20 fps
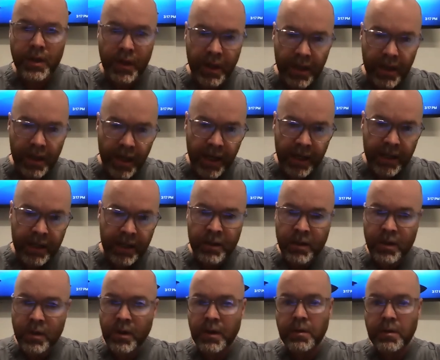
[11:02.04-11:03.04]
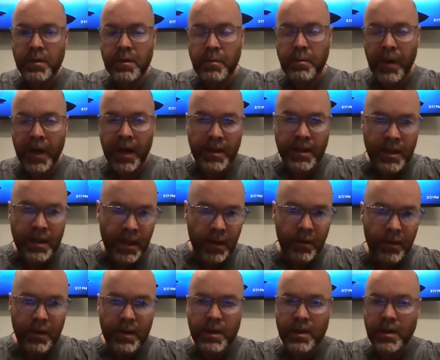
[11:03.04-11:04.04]
get a heightened stress response,
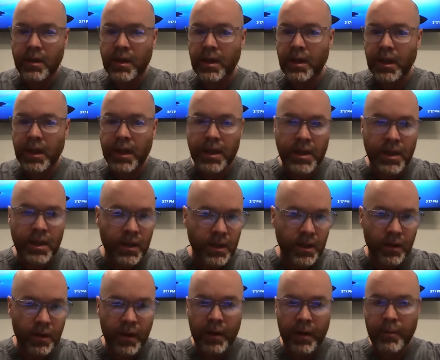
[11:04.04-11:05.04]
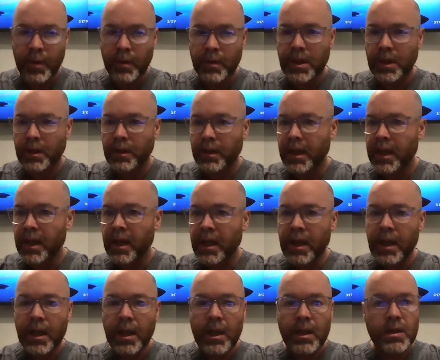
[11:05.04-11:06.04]
decreased circulation, slow down motility,
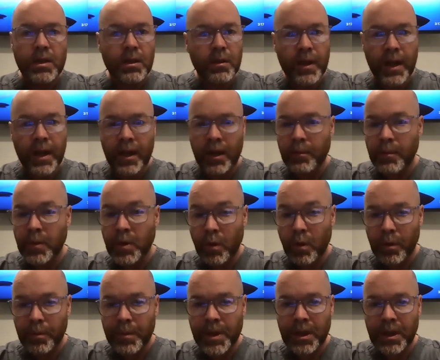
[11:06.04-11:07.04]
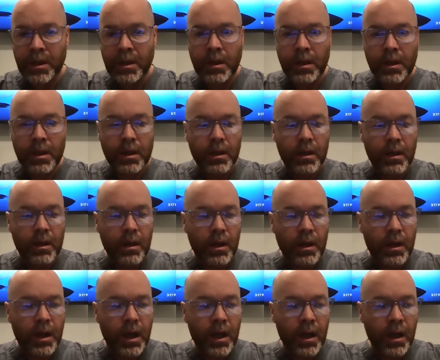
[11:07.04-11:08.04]
slow down absorption.
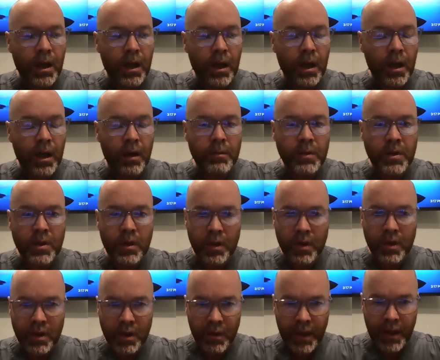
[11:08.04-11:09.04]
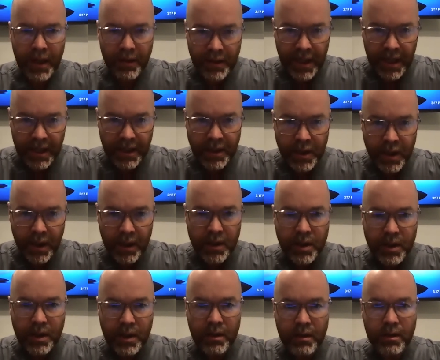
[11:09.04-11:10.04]
So you slow down
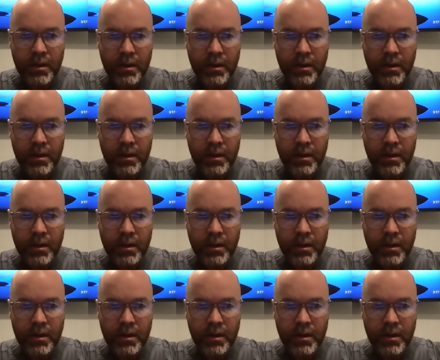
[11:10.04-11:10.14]
digestion.